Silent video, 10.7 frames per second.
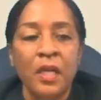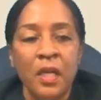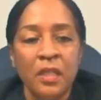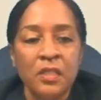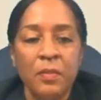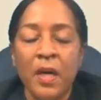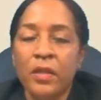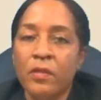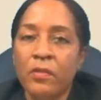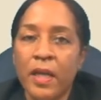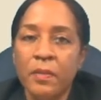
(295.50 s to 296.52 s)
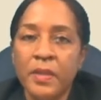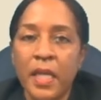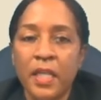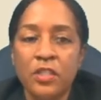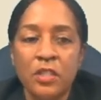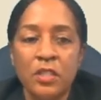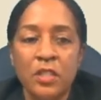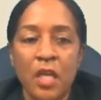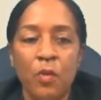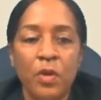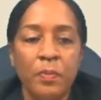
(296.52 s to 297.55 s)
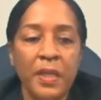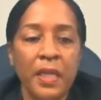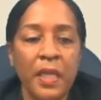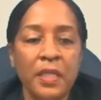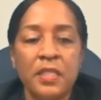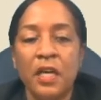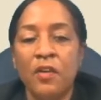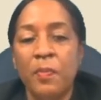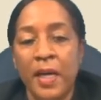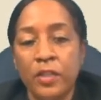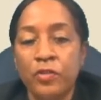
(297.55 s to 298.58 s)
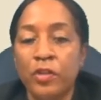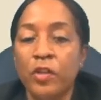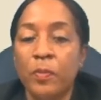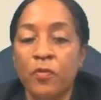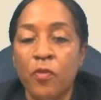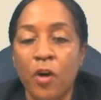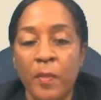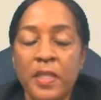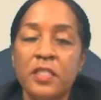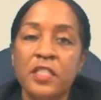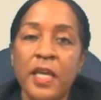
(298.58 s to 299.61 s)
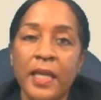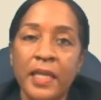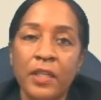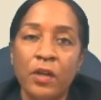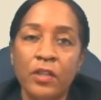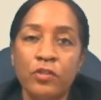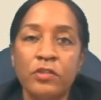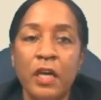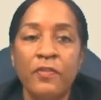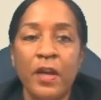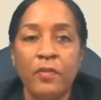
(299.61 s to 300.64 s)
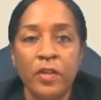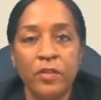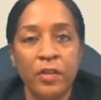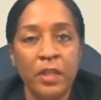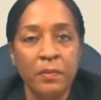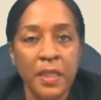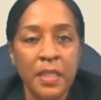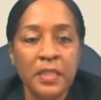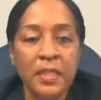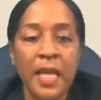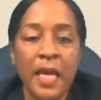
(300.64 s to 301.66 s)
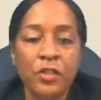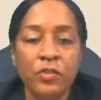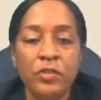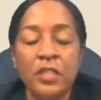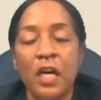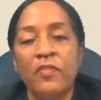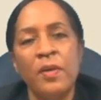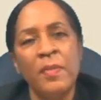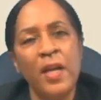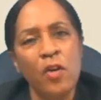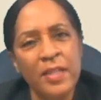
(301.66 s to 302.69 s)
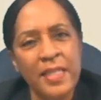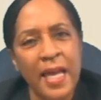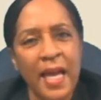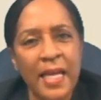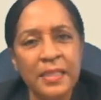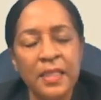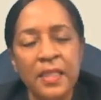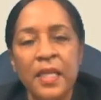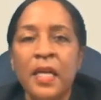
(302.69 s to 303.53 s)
Some other recommendations would be self-monitor your performance. Check in on yourself every 30 minutes and ask yourself, am I on task?